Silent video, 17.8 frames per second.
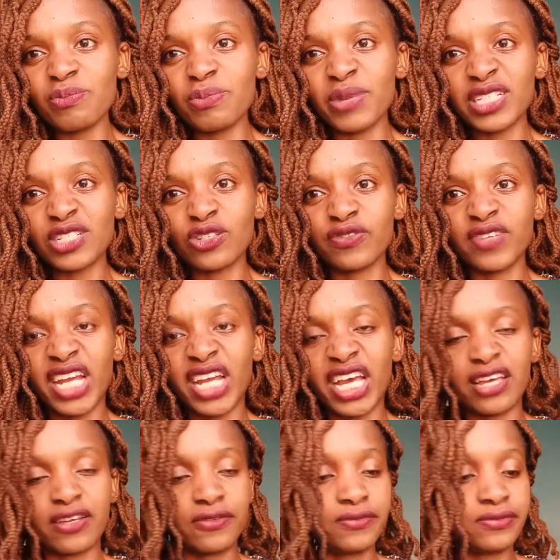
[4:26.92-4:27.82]
part of
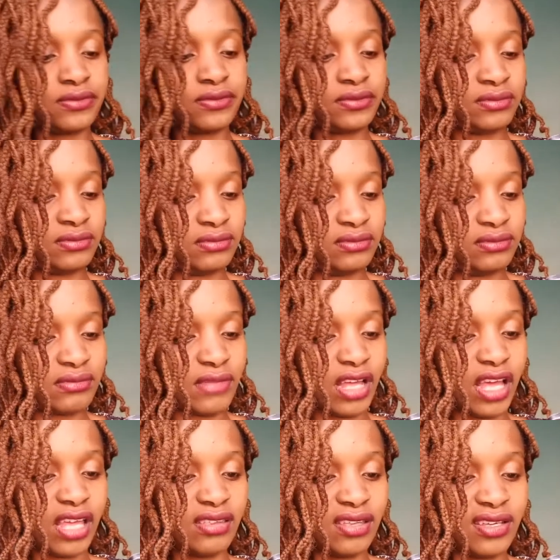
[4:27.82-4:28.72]
life,
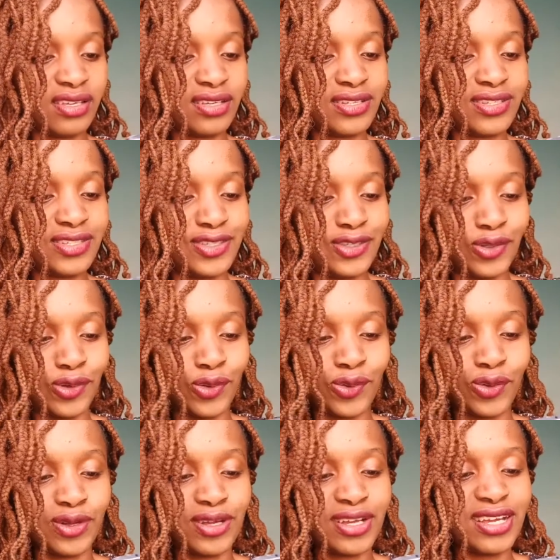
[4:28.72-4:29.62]
I think
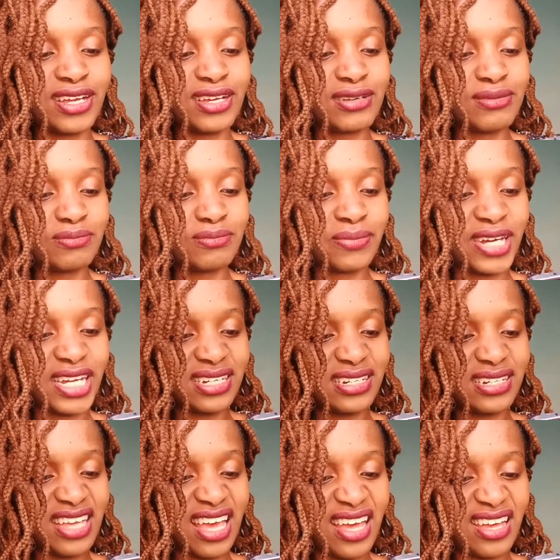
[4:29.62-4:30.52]
so.
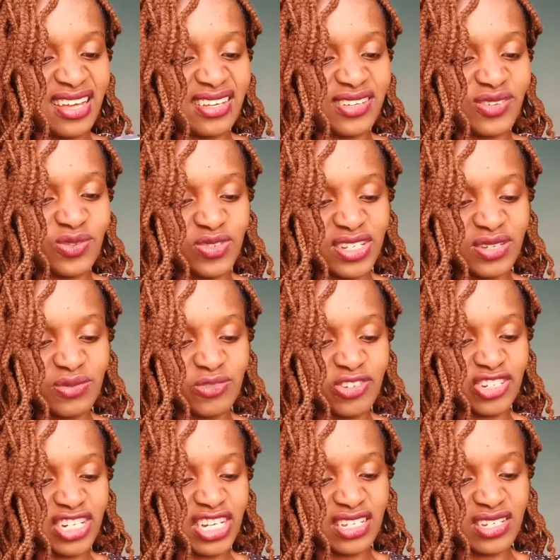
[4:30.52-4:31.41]
But yeah, it was a
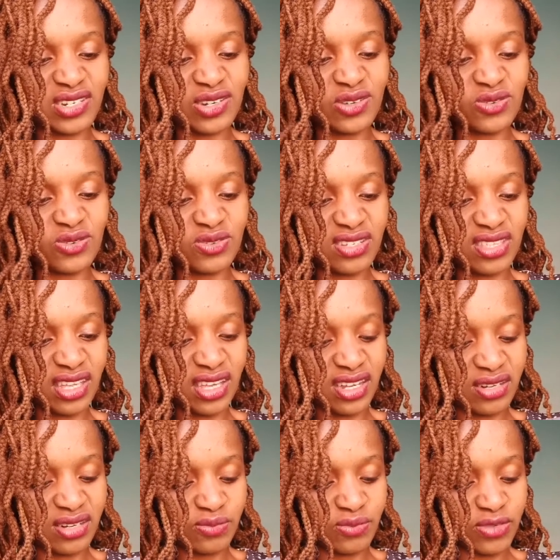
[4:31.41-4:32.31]
modest look
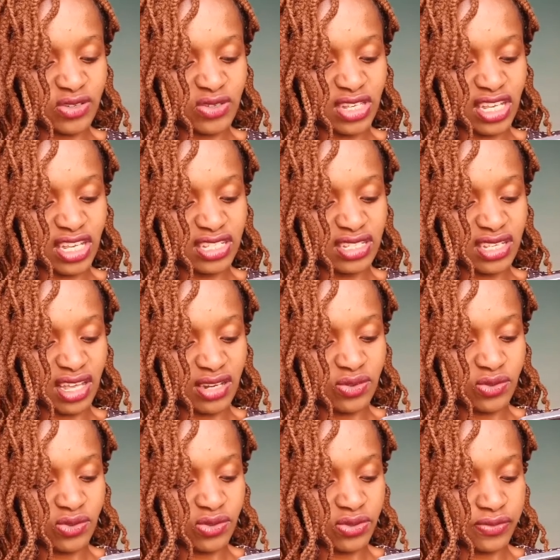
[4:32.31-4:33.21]
then, because I say
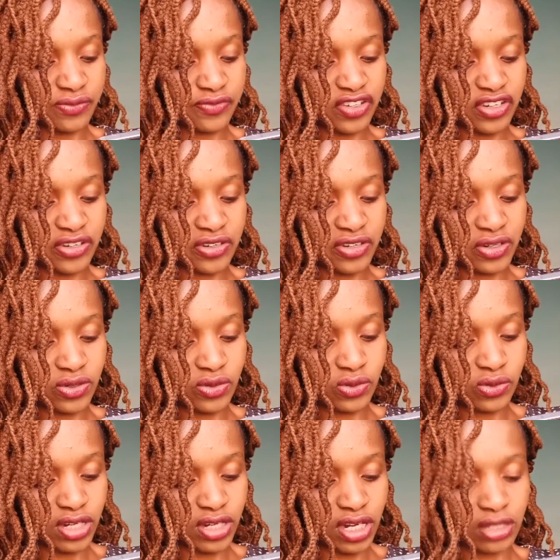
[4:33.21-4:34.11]
I look very
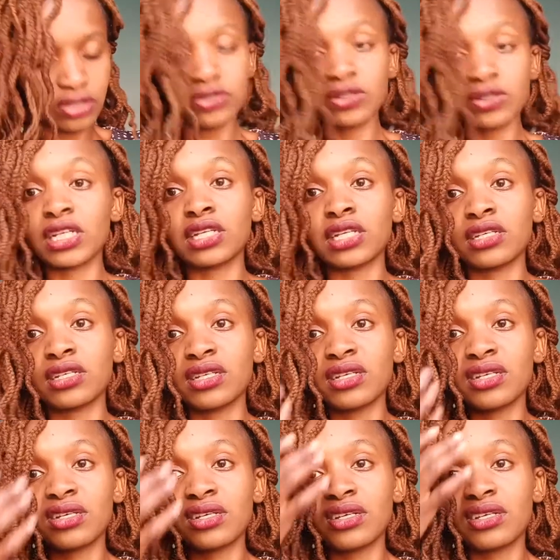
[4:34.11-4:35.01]
good actually.
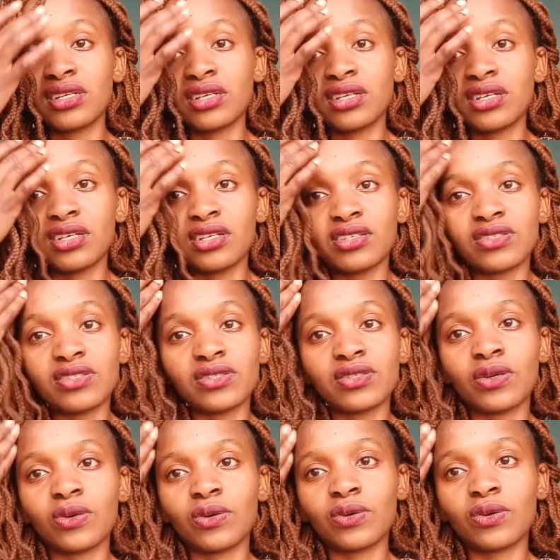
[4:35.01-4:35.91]

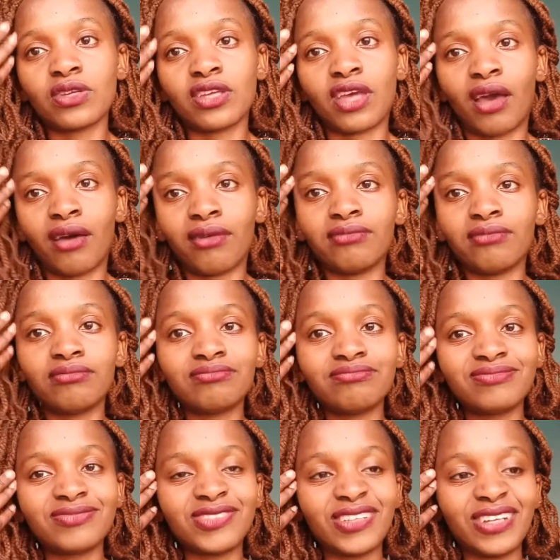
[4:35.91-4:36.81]
So yeah,
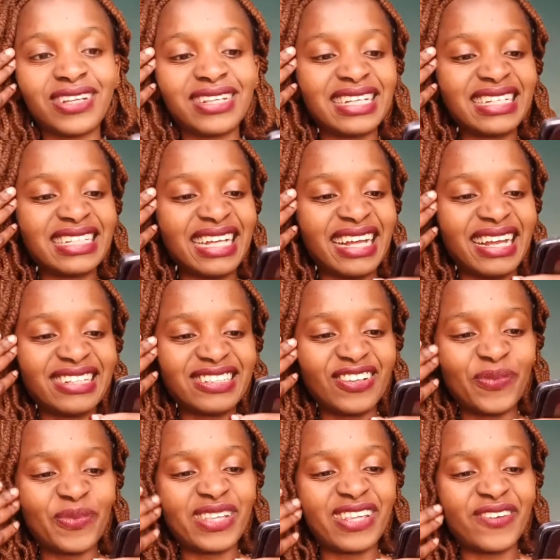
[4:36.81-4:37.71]
so this has
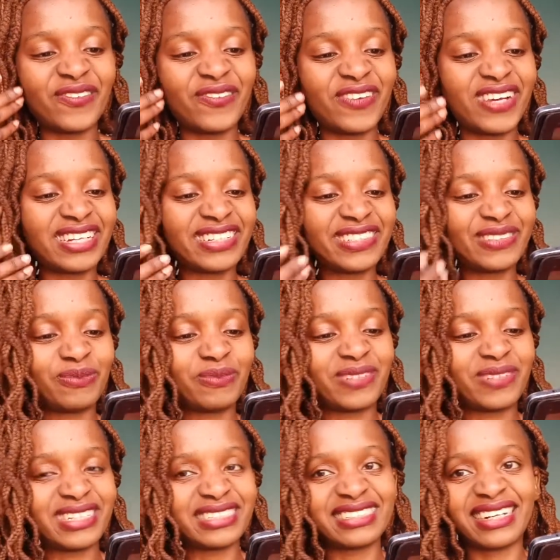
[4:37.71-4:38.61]
to be the first
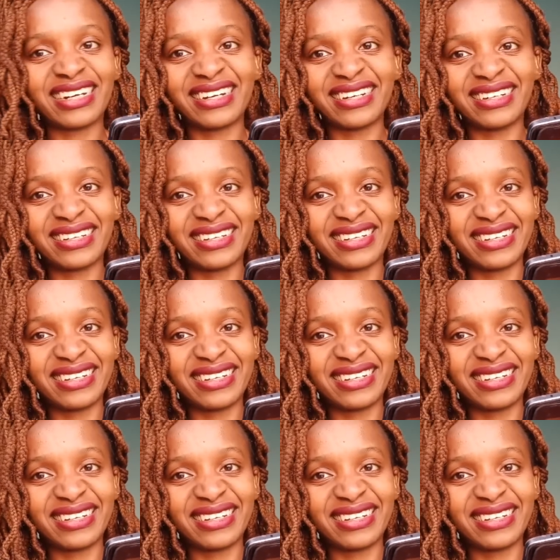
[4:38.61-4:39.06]
picture,